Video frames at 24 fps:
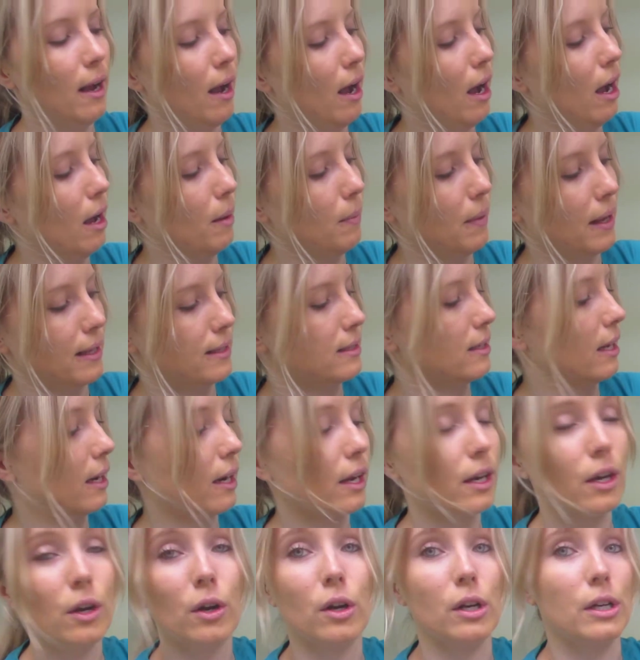That's not
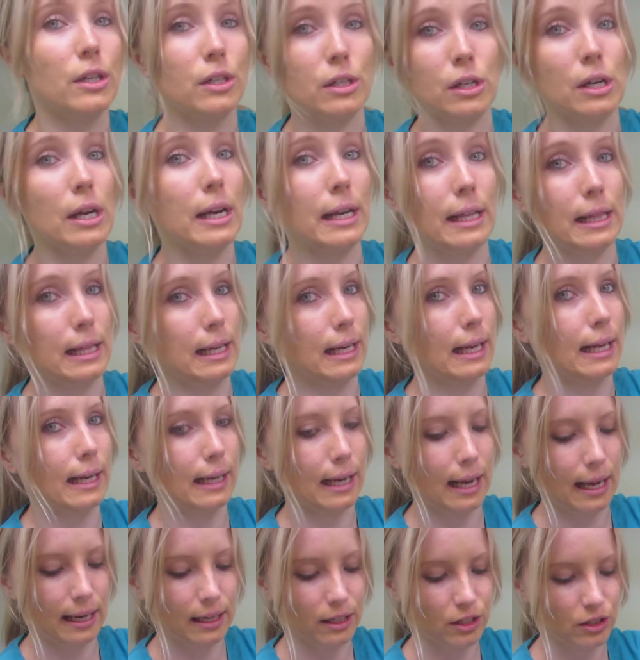going to hurt her or anything like
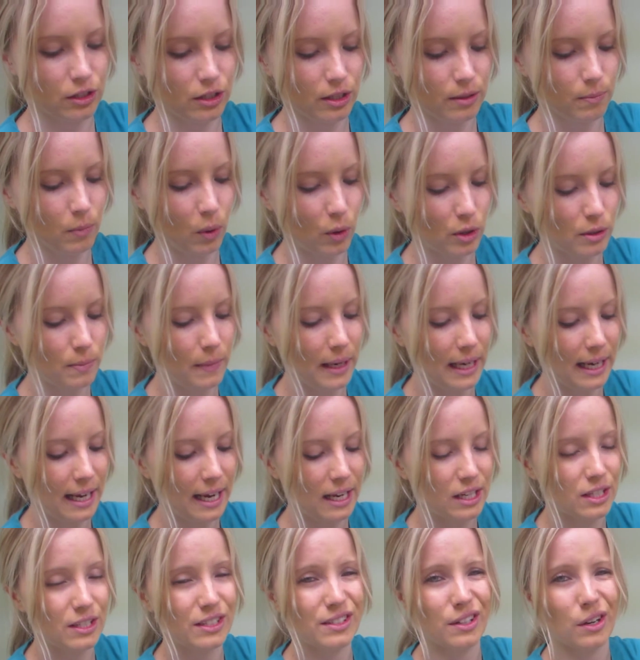that. It's just most
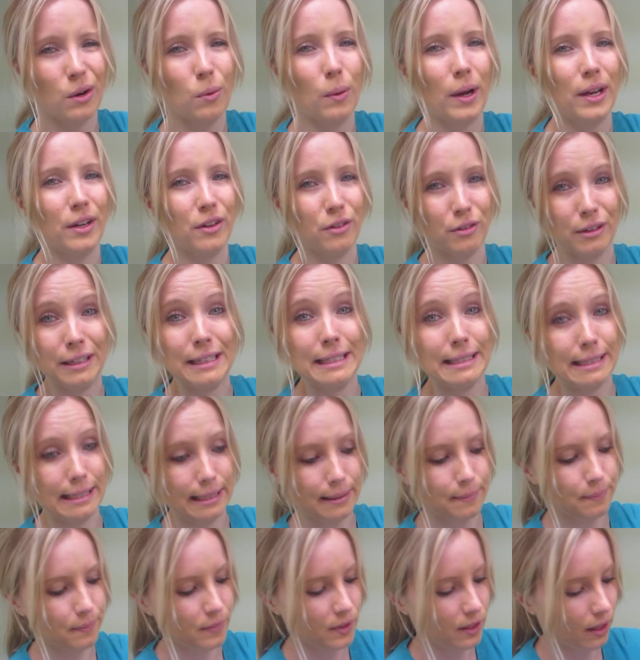medications are quite
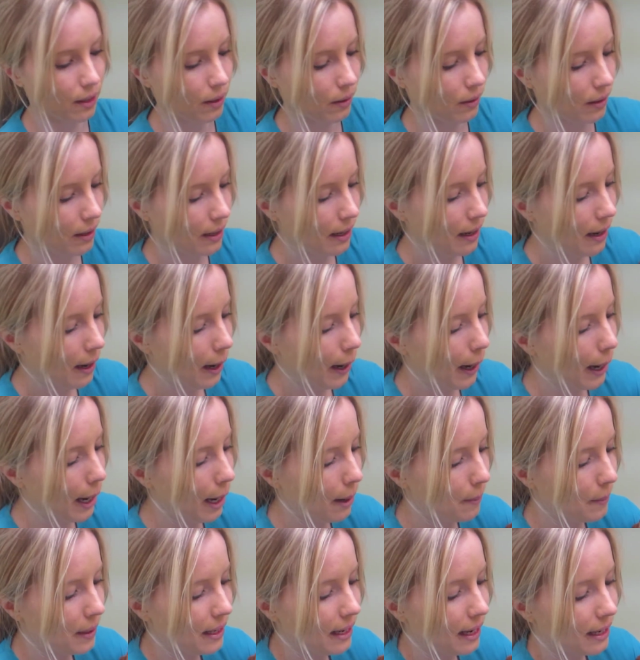greasy. So
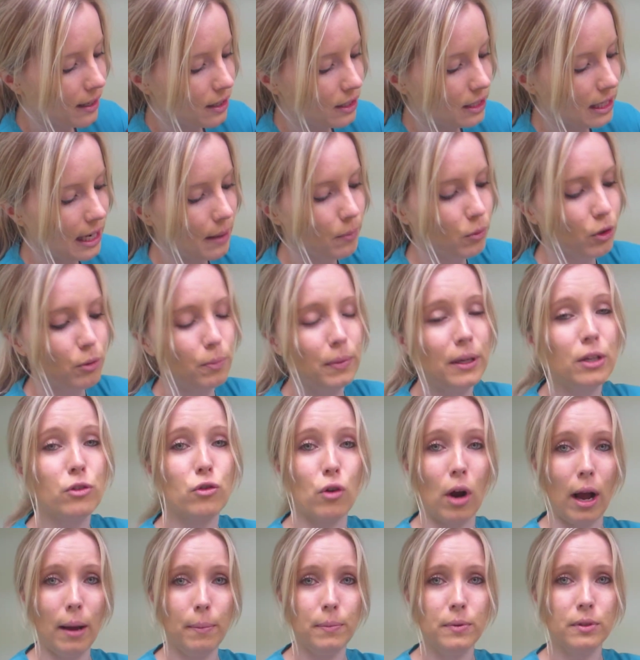another type would be
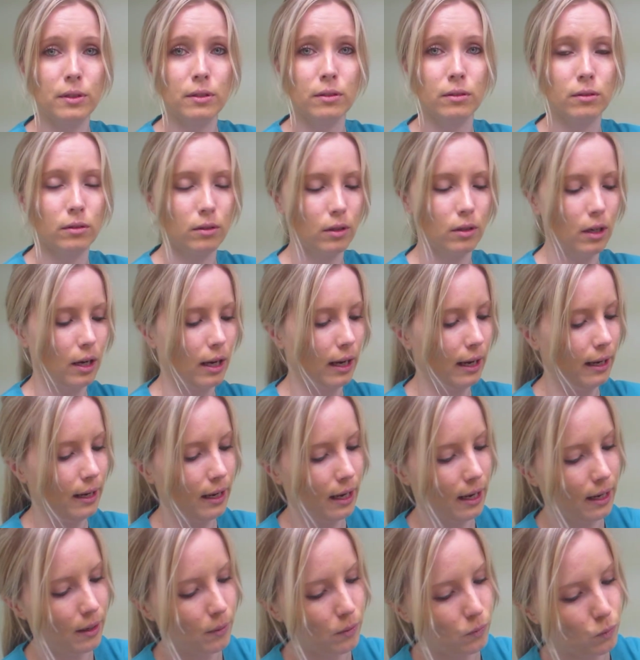drops. Okay.
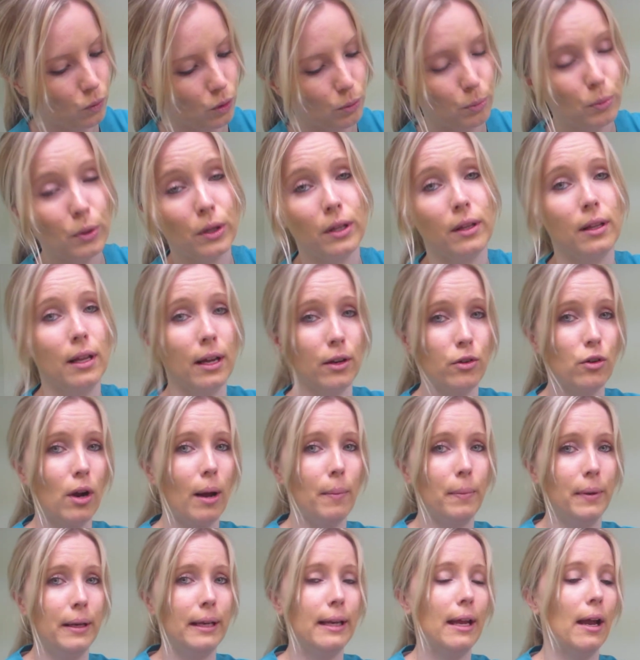And we'll put a drop
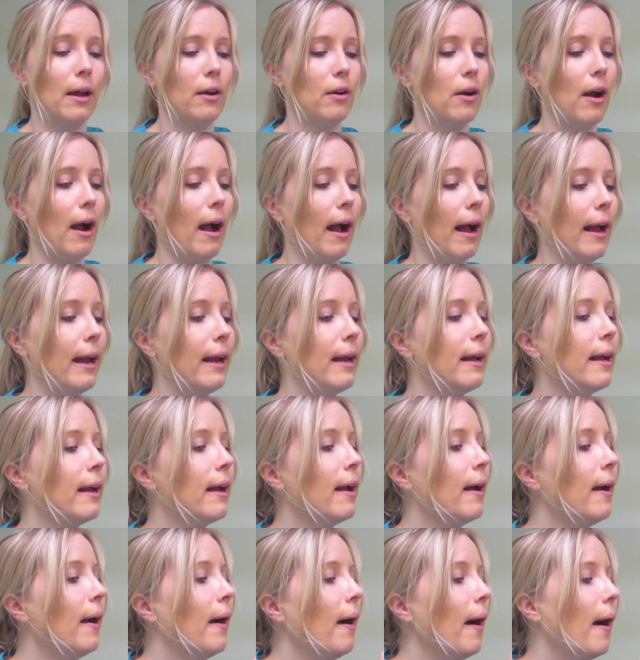in the other eye.
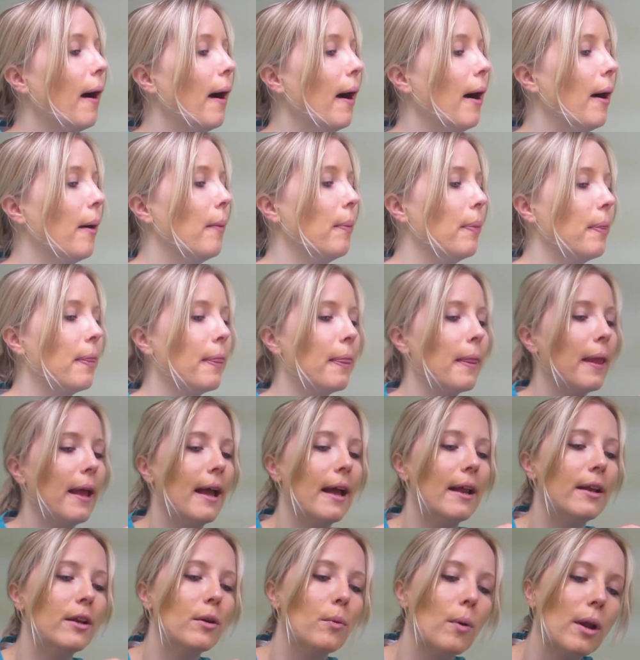
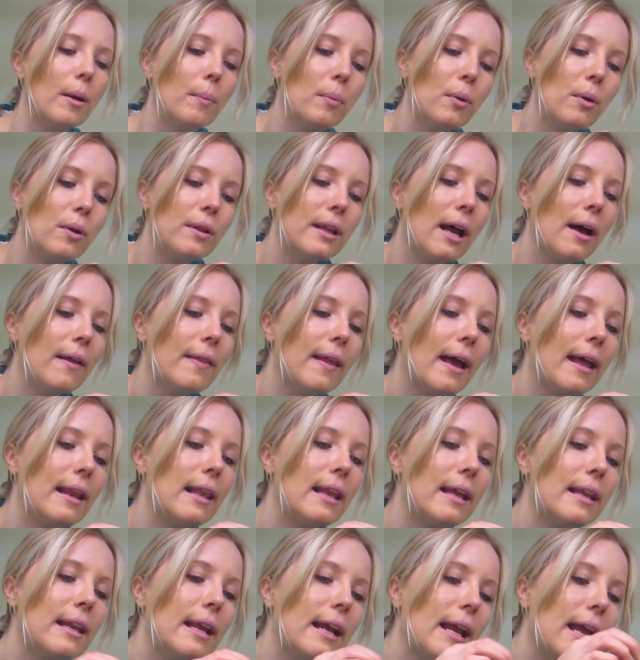And you want to pull down that
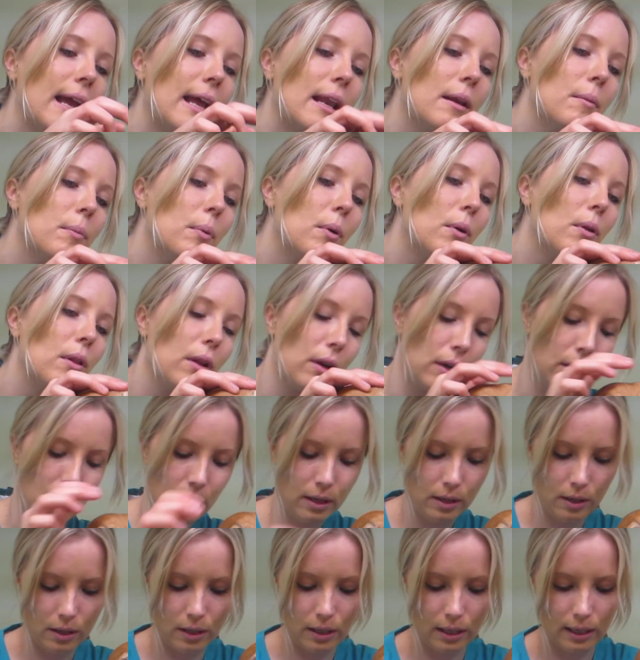lid again. Pull
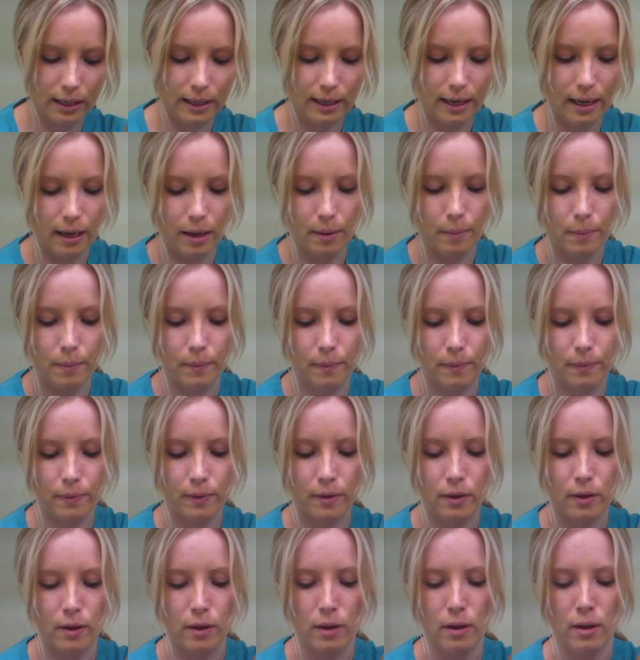her lid up.
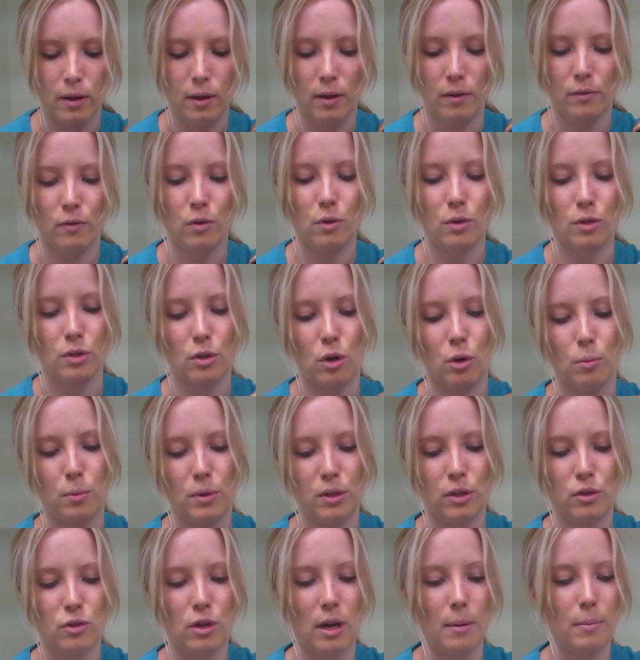Of course, open the
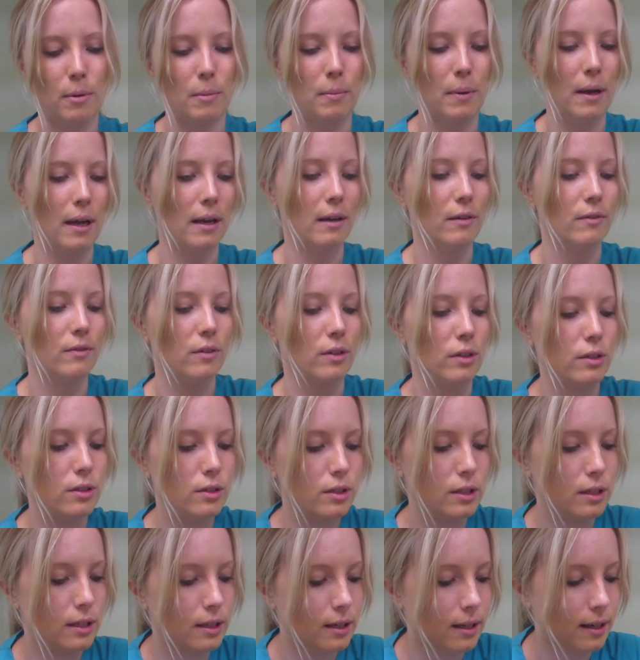dropper bottle first.